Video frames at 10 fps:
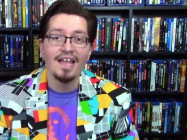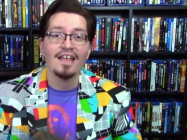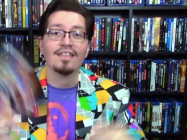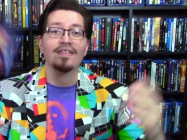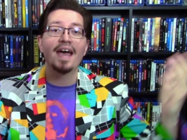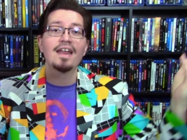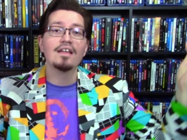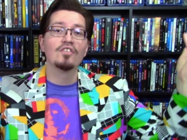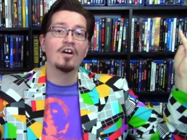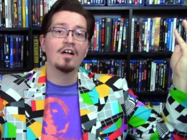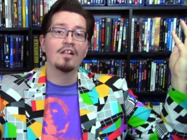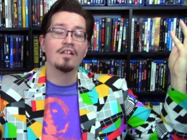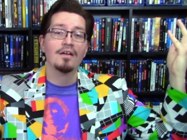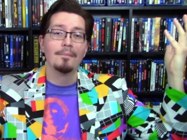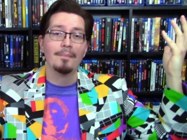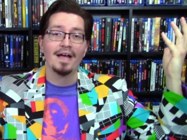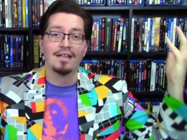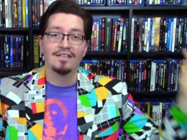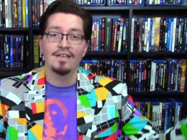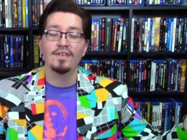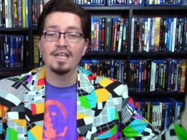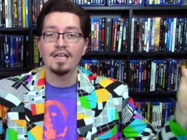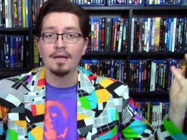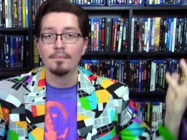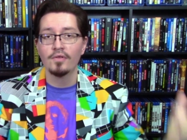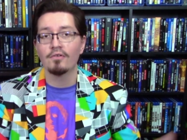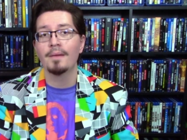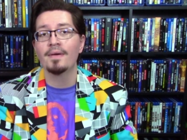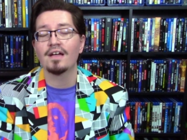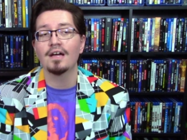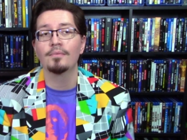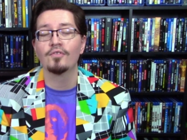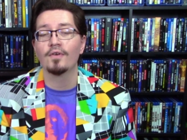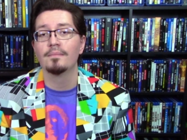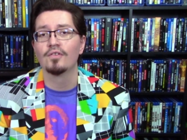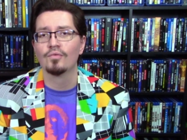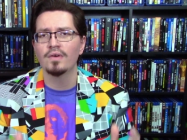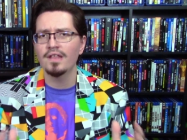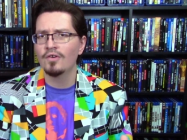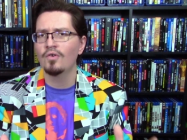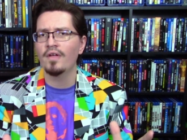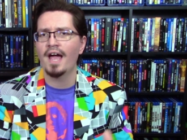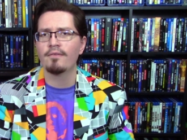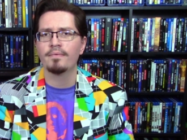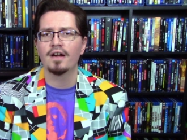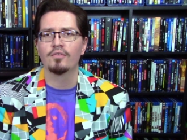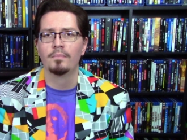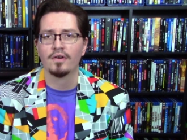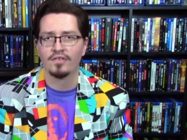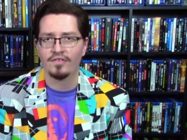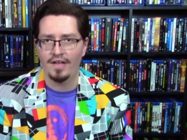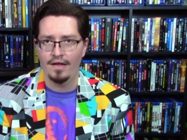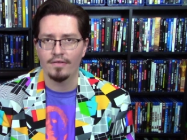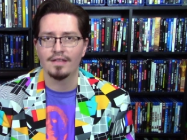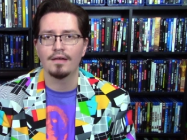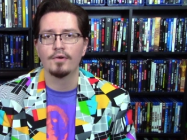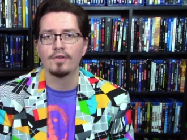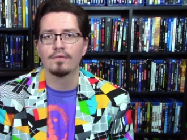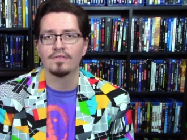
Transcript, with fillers: That is all my DVD and Blu-ray pickups from this really cool half-price book sale that they were doing